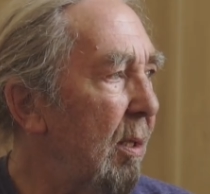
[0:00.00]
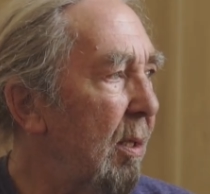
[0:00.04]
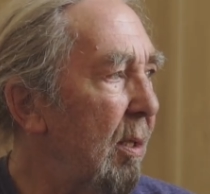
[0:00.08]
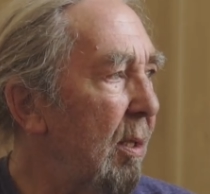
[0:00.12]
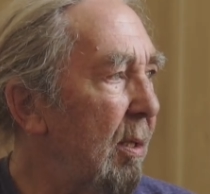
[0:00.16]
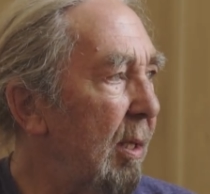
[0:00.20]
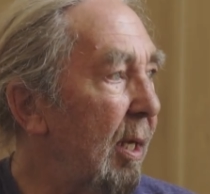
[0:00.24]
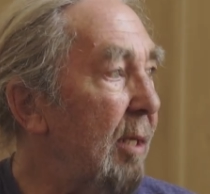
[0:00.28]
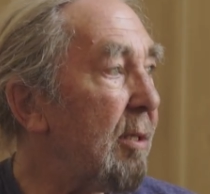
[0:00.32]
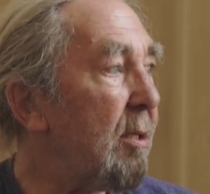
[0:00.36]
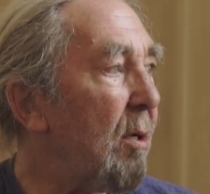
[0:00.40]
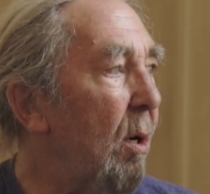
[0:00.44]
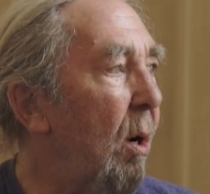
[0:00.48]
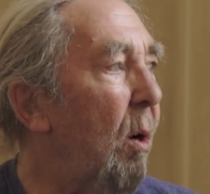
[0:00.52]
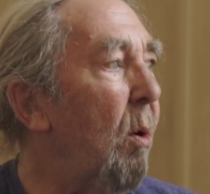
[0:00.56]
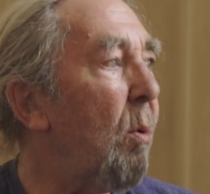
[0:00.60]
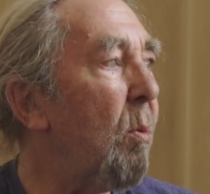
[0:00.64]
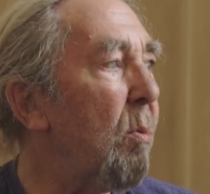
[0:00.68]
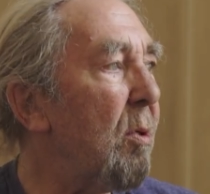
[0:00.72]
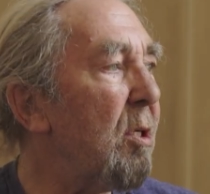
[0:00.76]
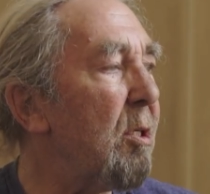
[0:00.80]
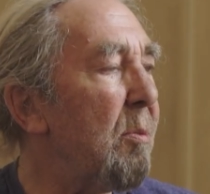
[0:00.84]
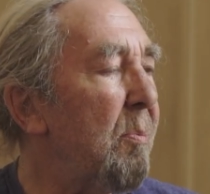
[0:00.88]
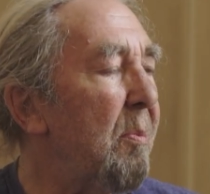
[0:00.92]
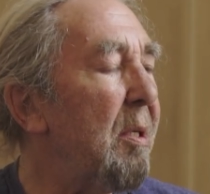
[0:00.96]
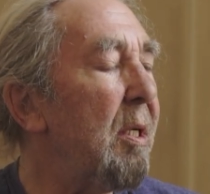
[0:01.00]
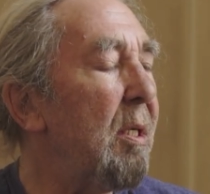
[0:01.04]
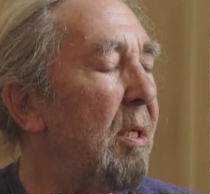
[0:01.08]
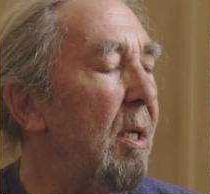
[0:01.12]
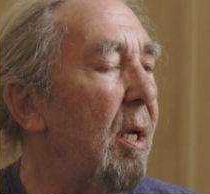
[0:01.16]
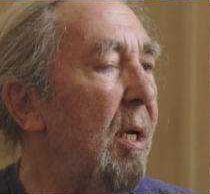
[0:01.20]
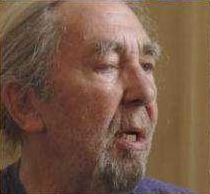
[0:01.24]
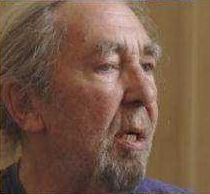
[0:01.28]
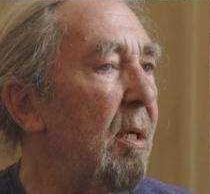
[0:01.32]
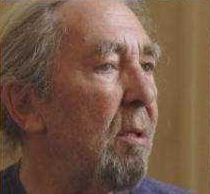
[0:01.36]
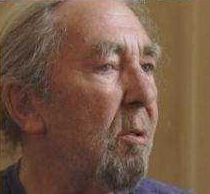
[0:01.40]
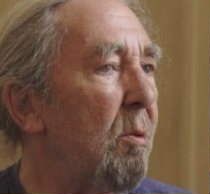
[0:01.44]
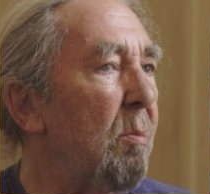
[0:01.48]
that's always been
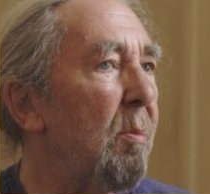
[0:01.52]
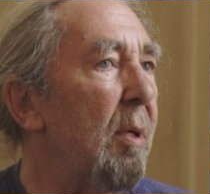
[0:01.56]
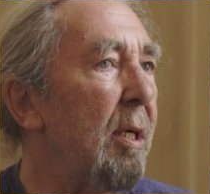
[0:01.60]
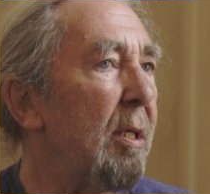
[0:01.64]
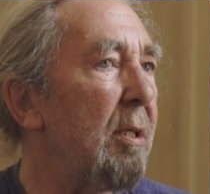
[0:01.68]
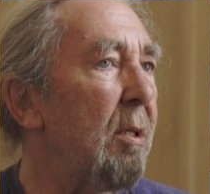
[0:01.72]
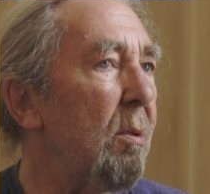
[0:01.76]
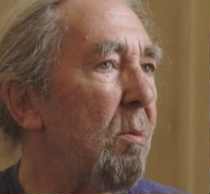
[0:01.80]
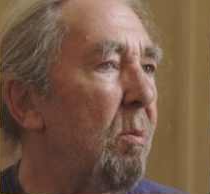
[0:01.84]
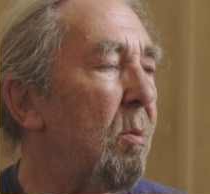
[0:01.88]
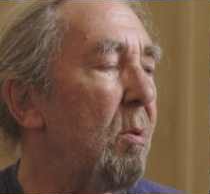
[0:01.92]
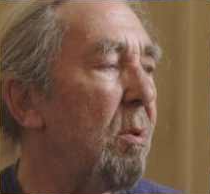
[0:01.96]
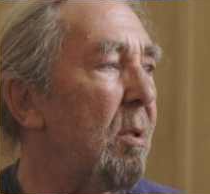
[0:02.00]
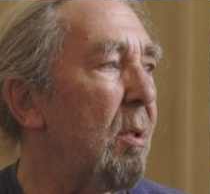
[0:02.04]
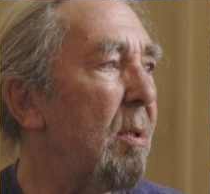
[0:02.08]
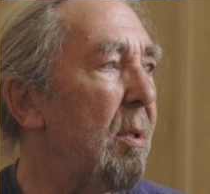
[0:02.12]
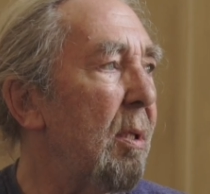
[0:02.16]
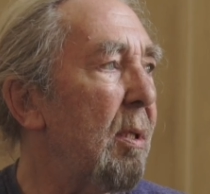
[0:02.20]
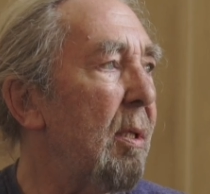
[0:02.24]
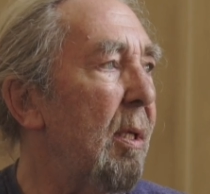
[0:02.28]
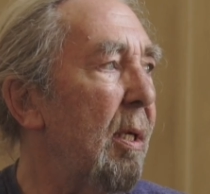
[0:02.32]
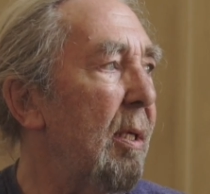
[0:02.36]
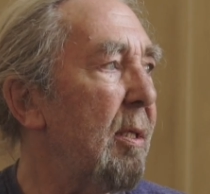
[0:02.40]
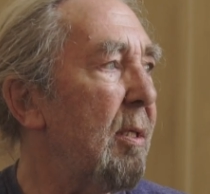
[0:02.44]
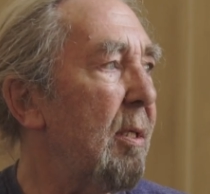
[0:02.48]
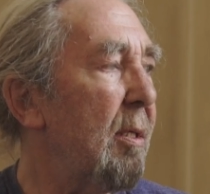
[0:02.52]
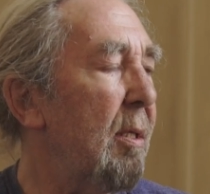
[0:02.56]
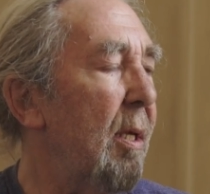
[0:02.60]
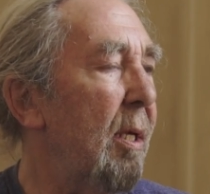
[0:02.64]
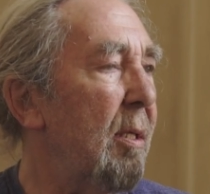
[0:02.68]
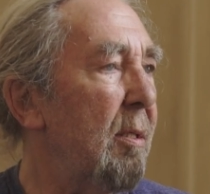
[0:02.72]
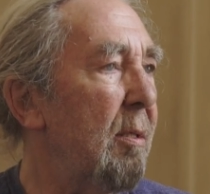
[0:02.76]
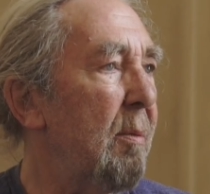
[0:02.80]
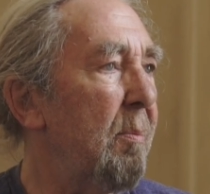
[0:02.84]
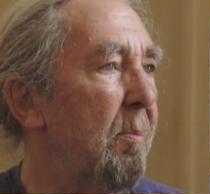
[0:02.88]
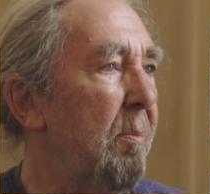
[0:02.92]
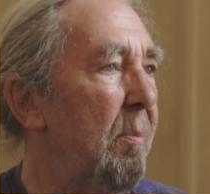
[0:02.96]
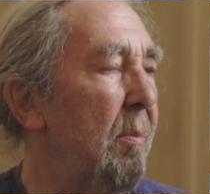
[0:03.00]
there, no matter what.
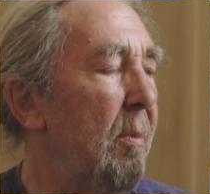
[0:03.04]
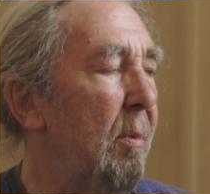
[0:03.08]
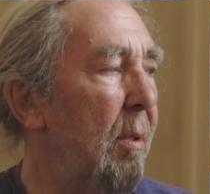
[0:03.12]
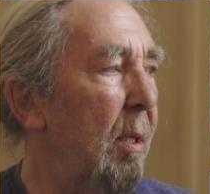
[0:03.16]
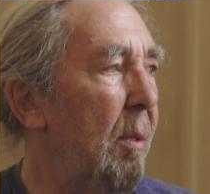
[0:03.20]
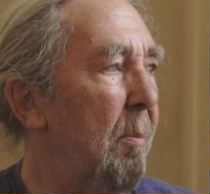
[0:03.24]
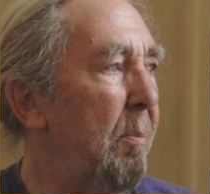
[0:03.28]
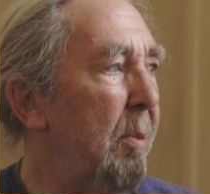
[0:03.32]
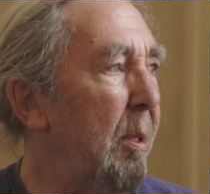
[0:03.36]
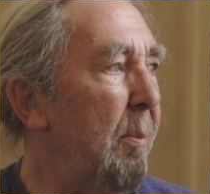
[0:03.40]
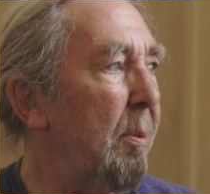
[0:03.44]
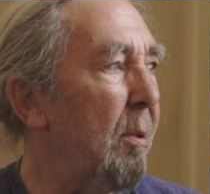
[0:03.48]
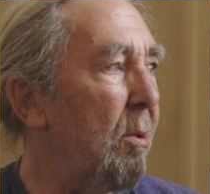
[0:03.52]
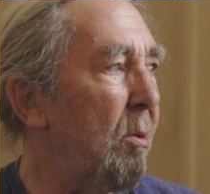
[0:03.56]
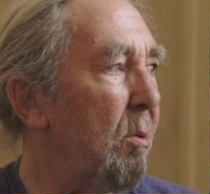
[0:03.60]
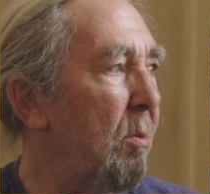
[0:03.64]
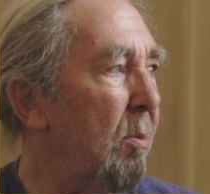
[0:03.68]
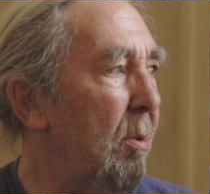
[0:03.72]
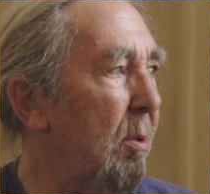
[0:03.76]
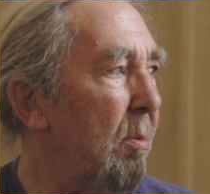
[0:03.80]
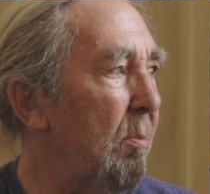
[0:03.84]
That's people who